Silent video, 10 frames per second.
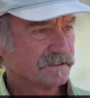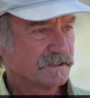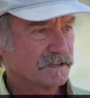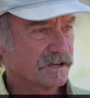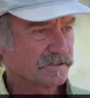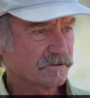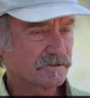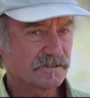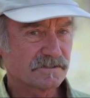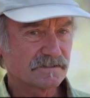and Las
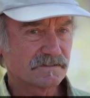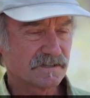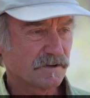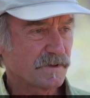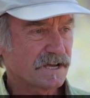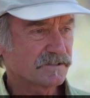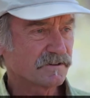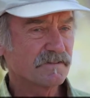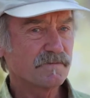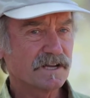Cruces and El
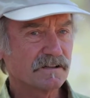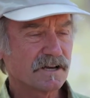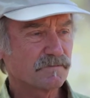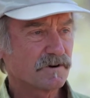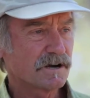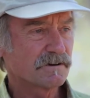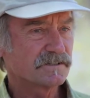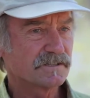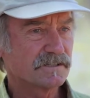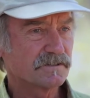Paso have made a lot of
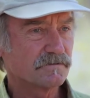progress in